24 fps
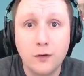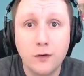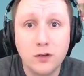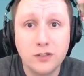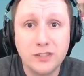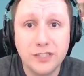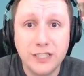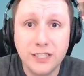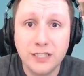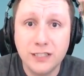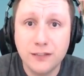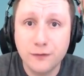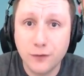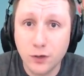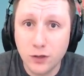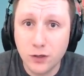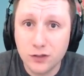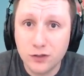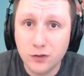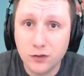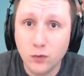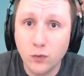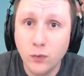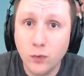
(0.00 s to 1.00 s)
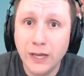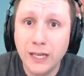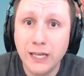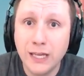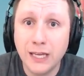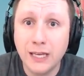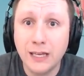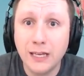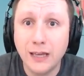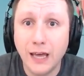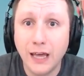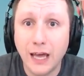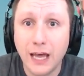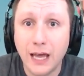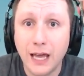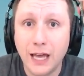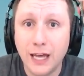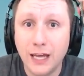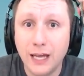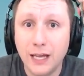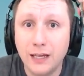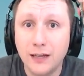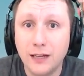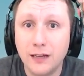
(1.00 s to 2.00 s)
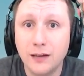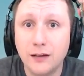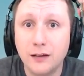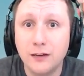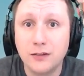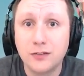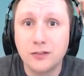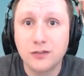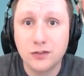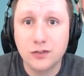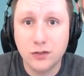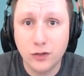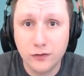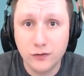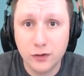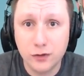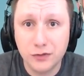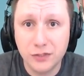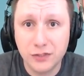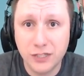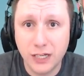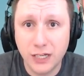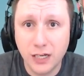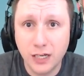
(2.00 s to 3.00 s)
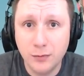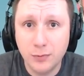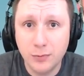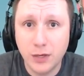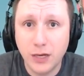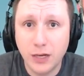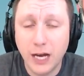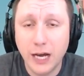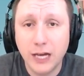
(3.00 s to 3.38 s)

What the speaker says: first things first, we need a server setup.